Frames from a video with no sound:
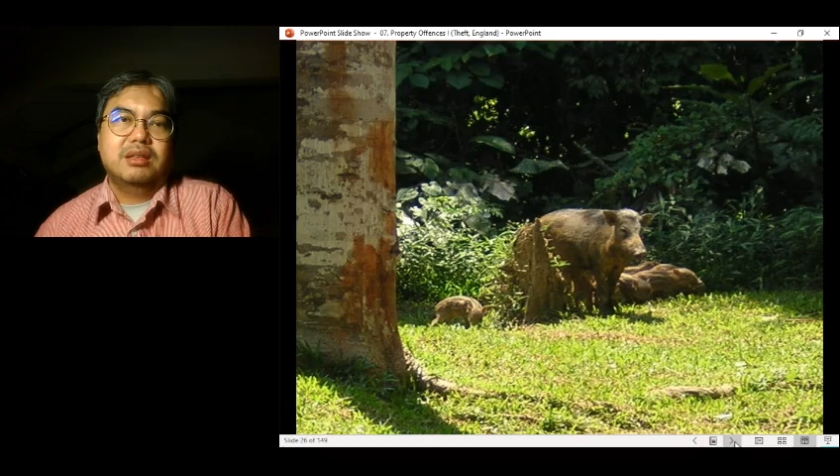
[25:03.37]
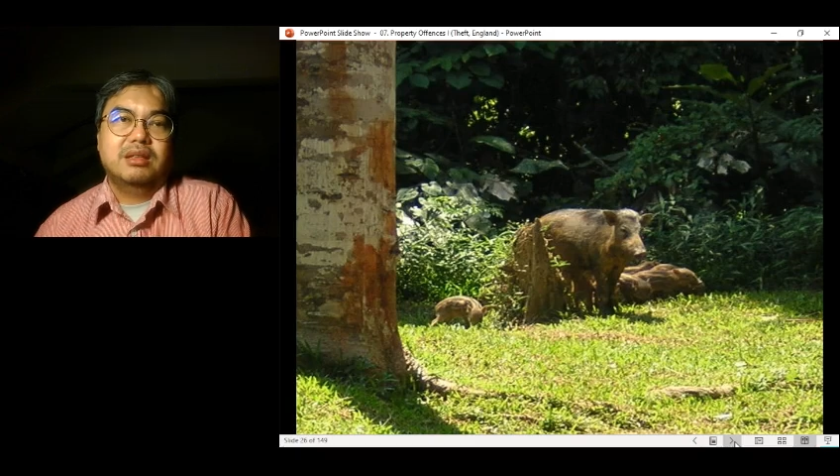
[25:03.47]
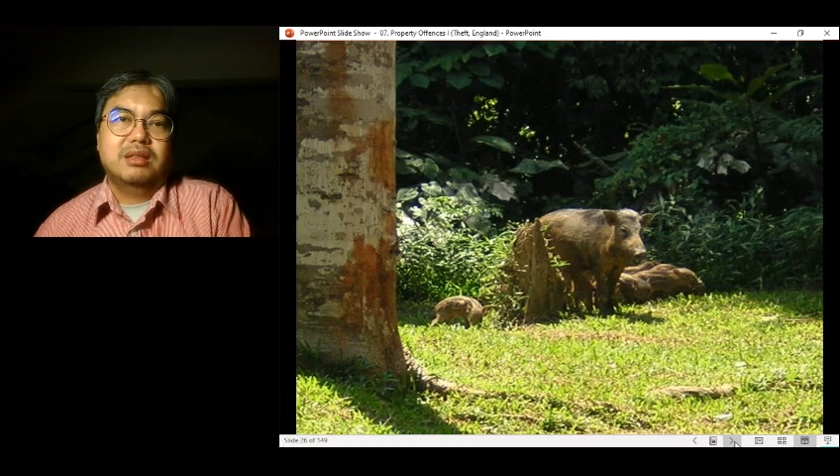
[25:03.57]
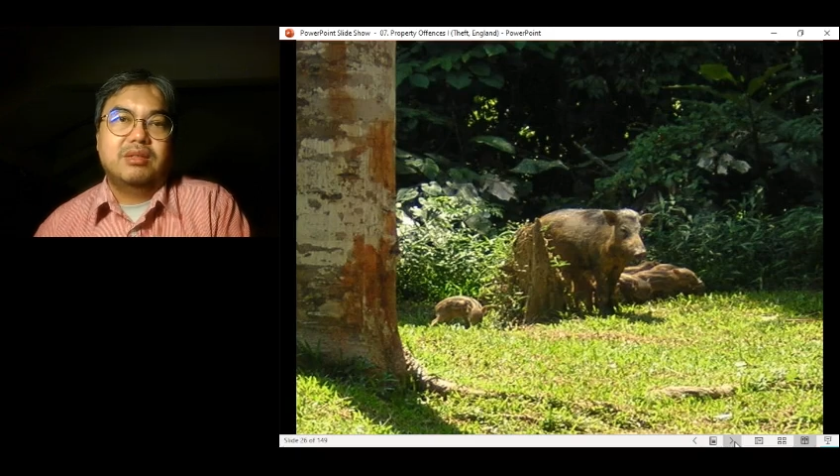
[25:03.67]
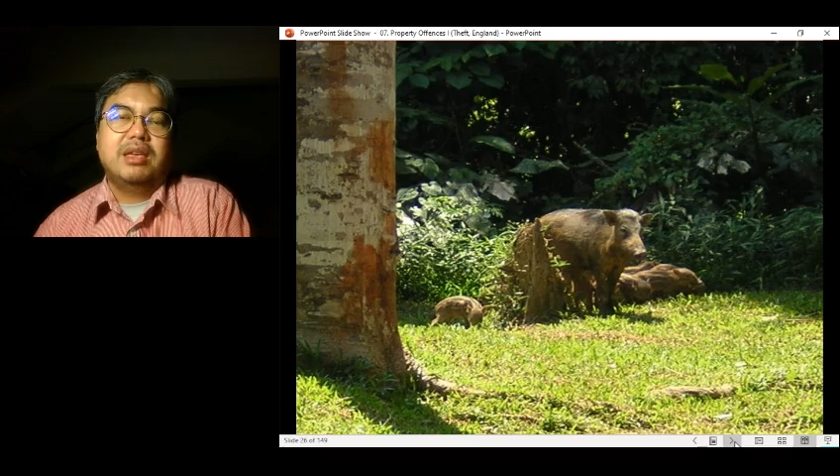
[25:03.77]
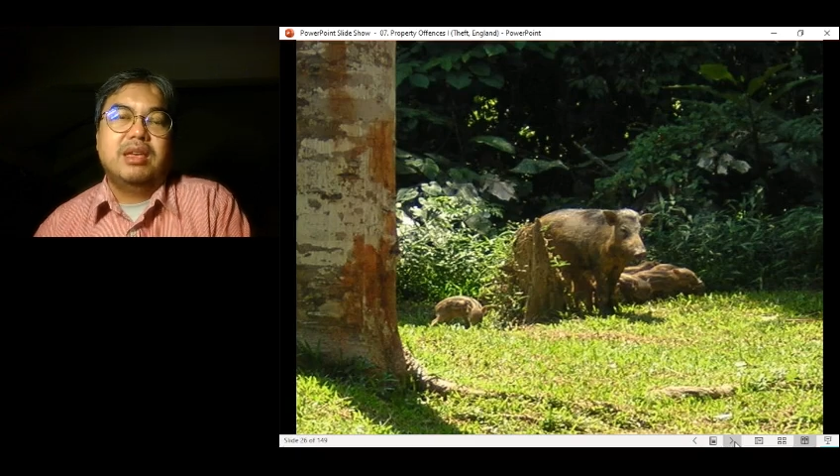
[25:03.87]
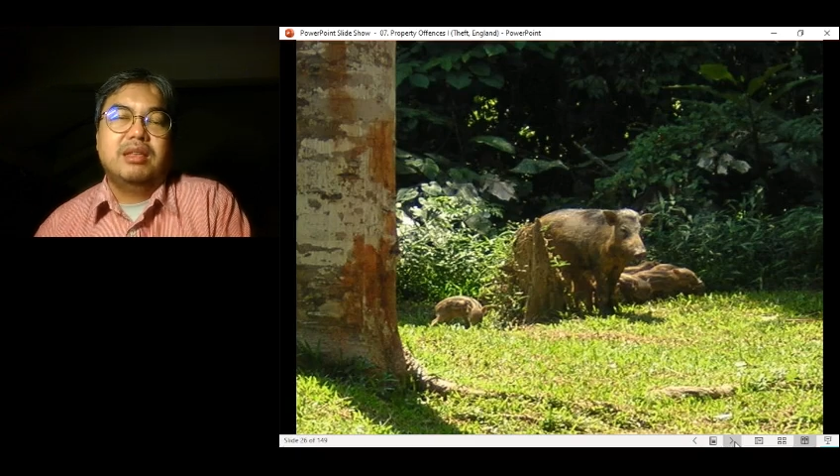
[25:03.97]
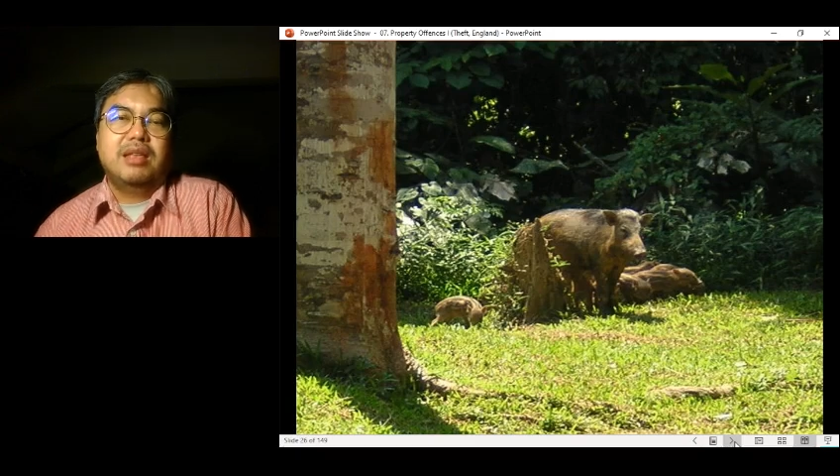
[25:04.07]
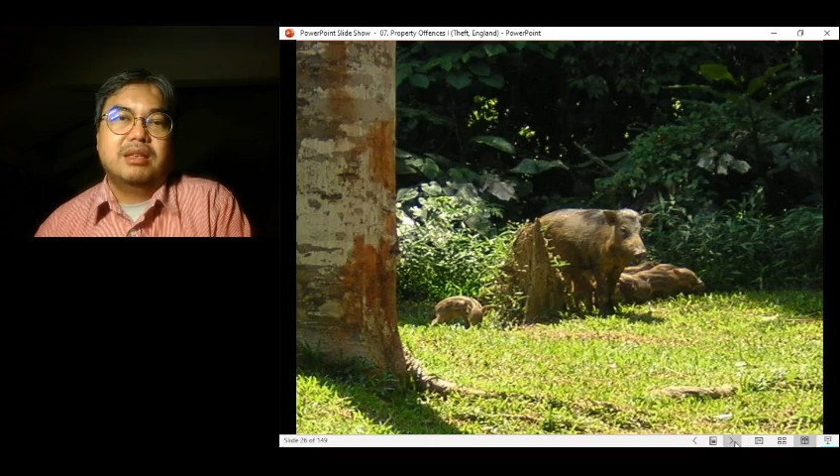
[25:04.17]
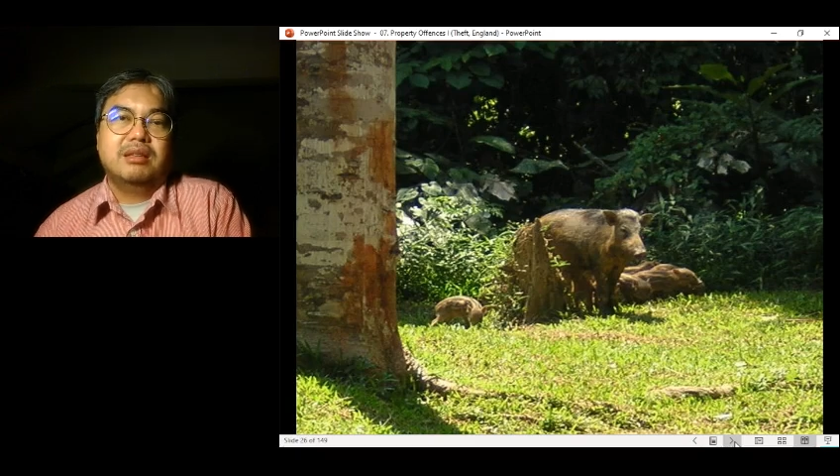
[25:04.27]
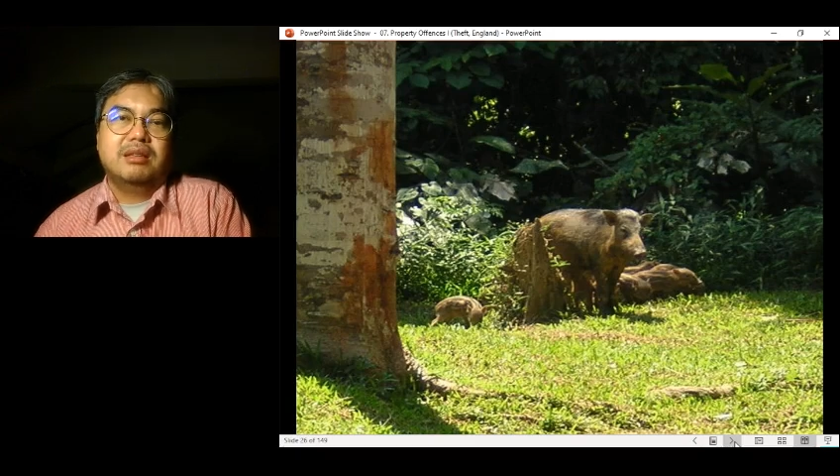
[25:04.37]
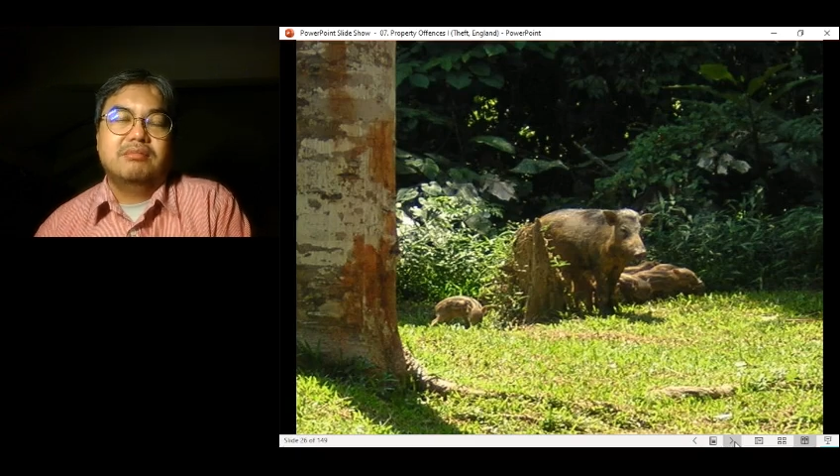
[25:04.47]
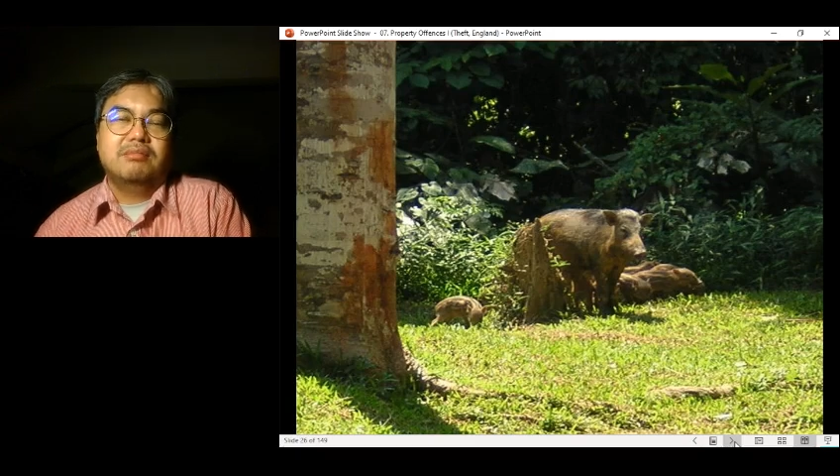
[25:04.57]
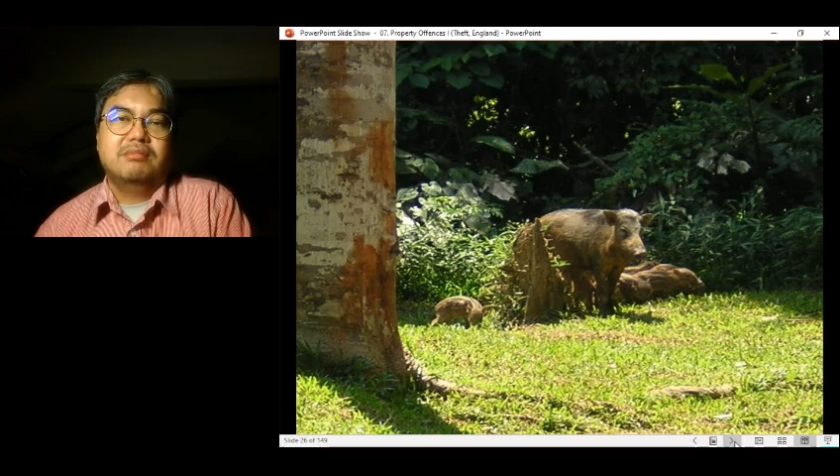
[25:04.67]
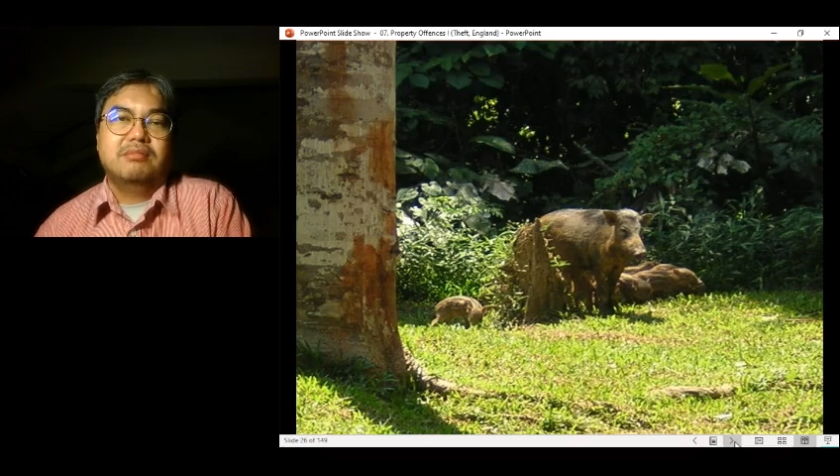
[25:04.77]
take it and
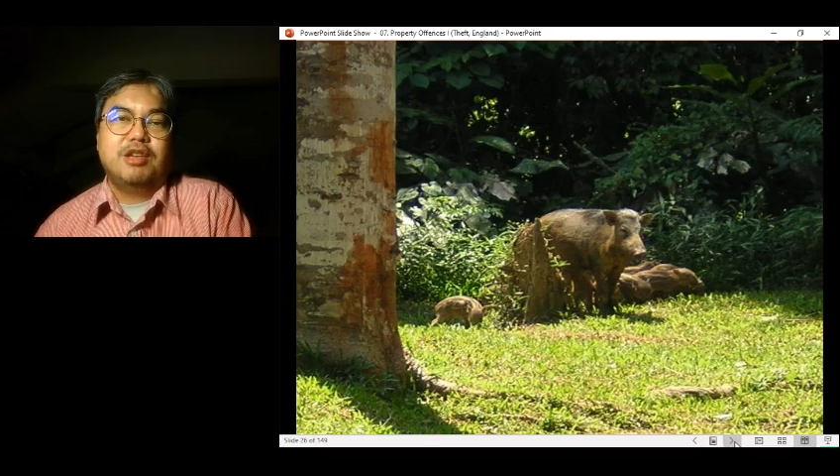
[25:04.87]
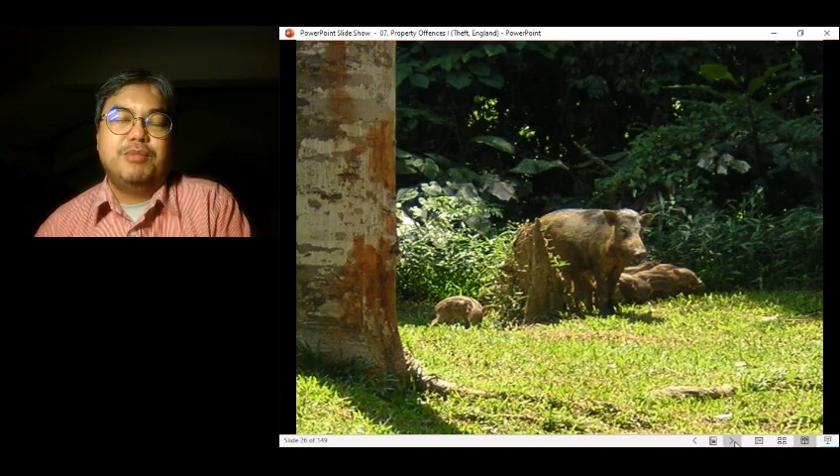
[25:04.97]
keep